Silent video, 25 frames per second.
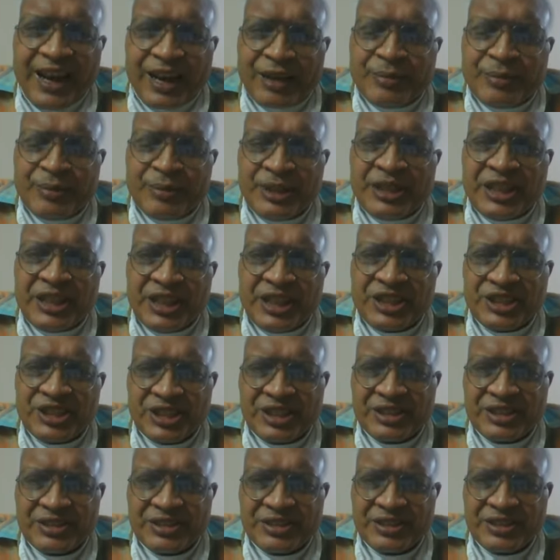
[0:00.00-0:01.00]

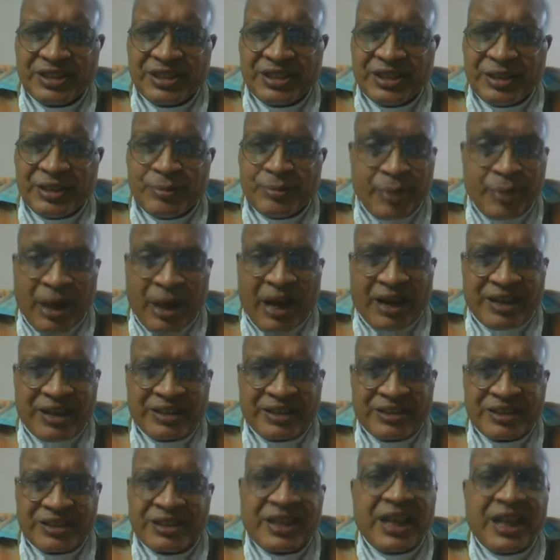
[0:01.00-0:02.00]
arbitration
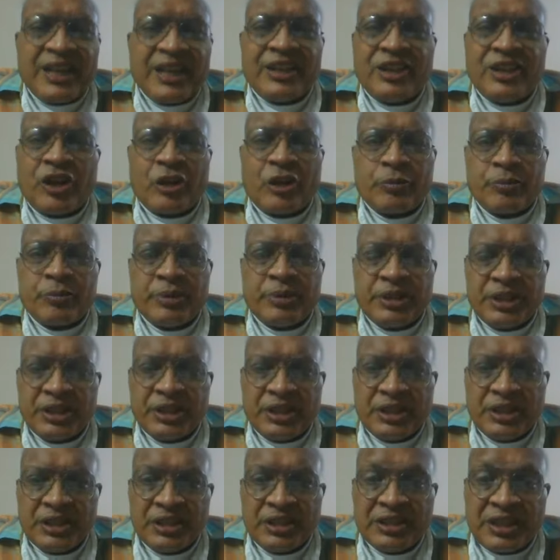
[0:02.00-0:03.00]
part cannot be
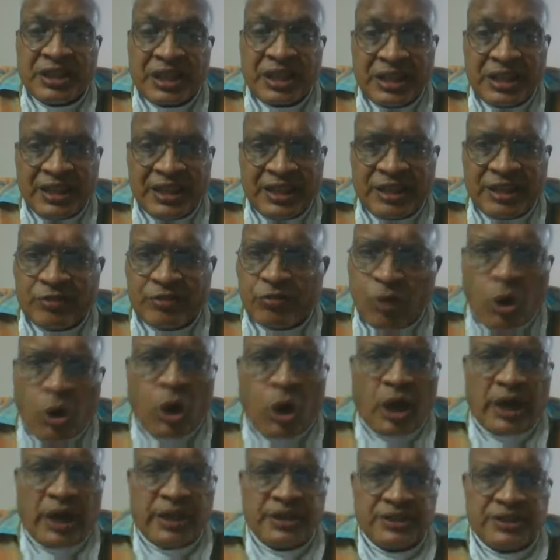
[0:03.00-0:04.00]
declared
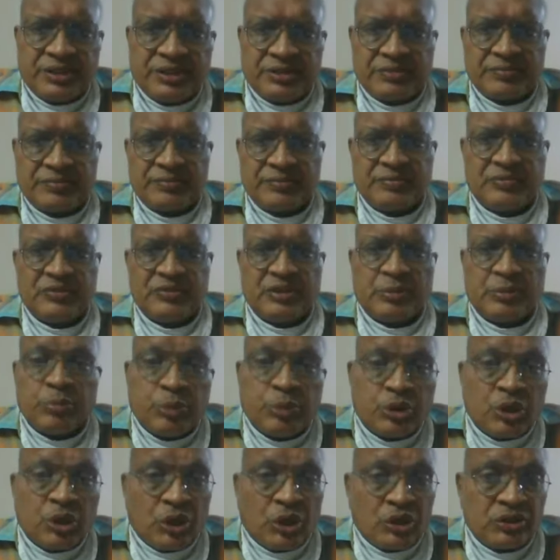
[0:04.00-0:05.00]
void,
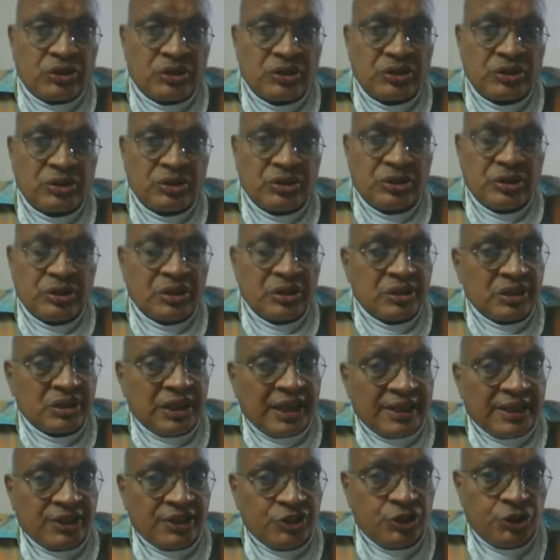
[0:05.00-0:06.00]
because
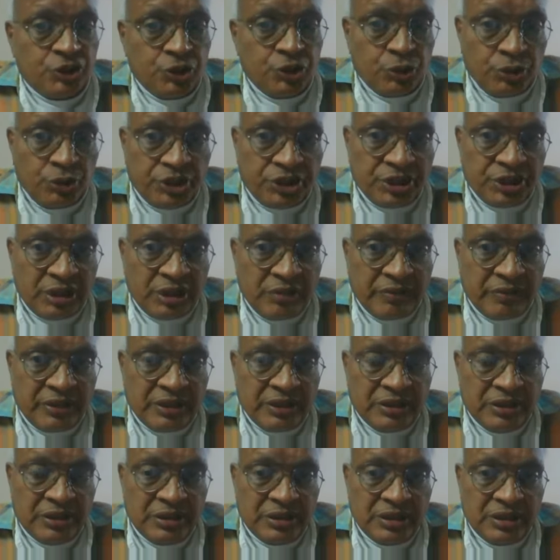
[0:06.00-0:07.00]
that is judicial
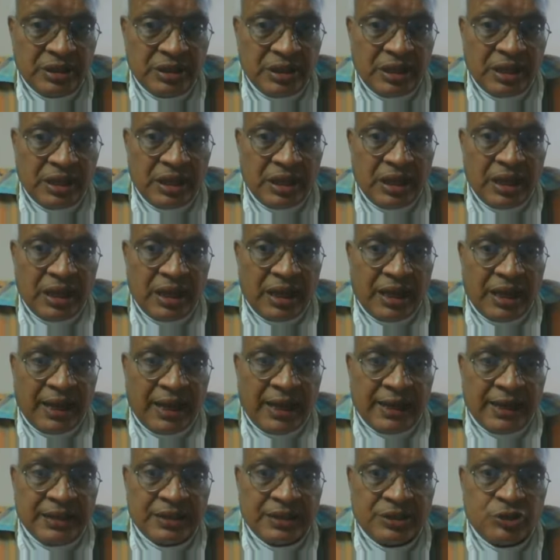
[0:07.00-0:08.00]
one,
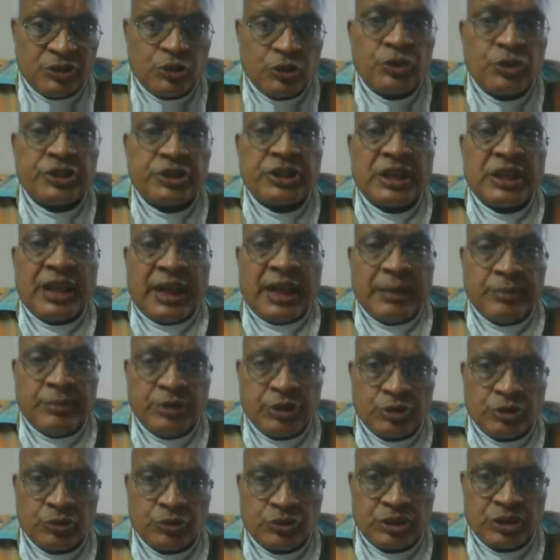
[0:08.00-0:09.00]
and judicial I
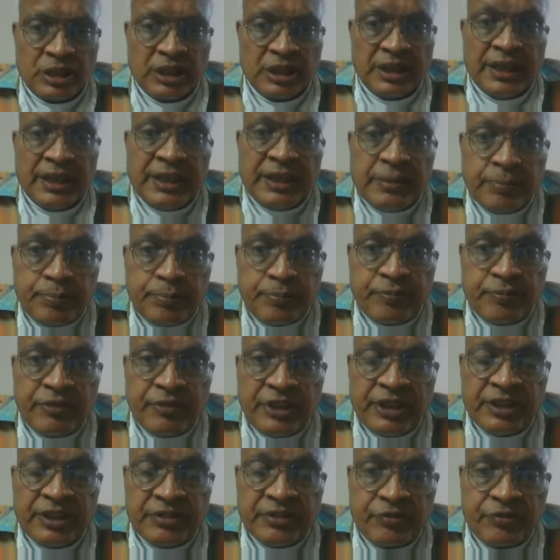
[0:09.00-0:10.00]
mean to say
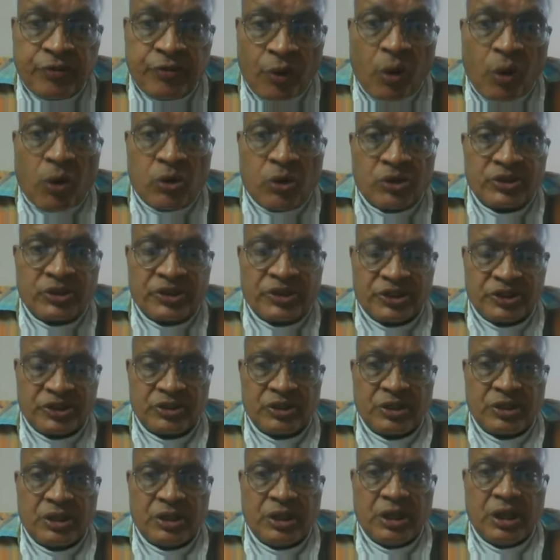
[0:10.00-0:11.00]
in force,
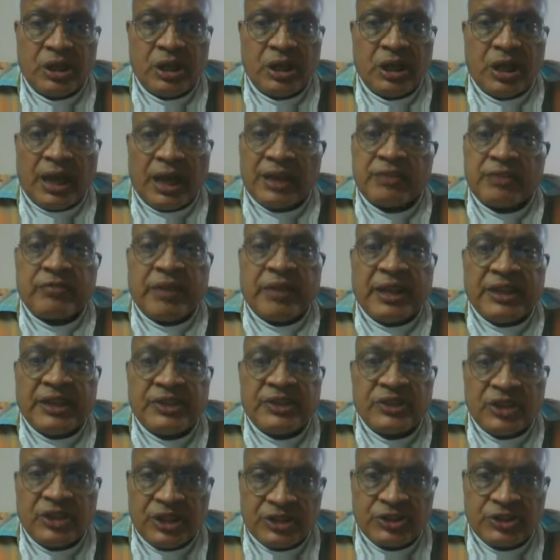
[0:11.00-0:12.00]

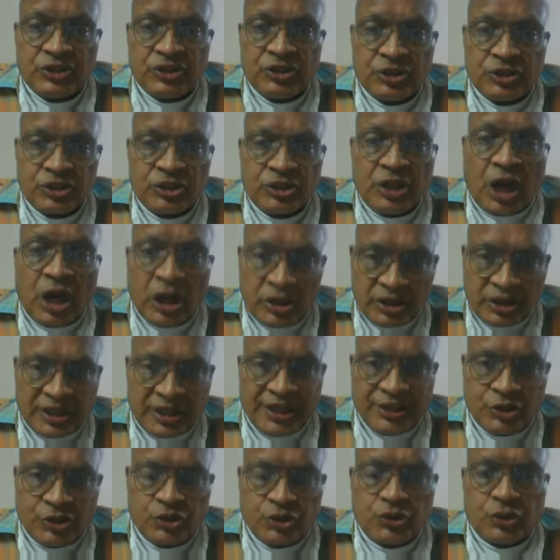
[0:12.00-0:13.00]
otherwise it's
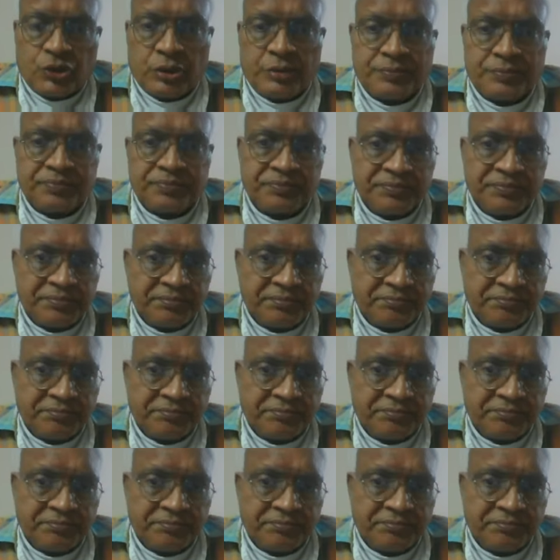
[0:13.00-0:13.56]
contractual.